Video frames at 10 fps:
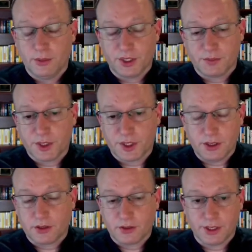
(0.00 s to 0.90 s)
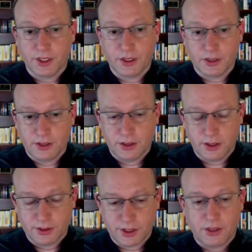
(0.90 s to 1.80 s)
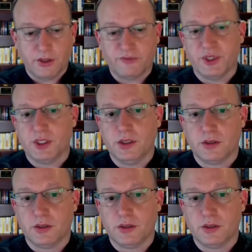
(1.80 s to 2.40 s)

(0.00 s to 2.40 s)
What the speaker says: Because machine learning, saying you have machine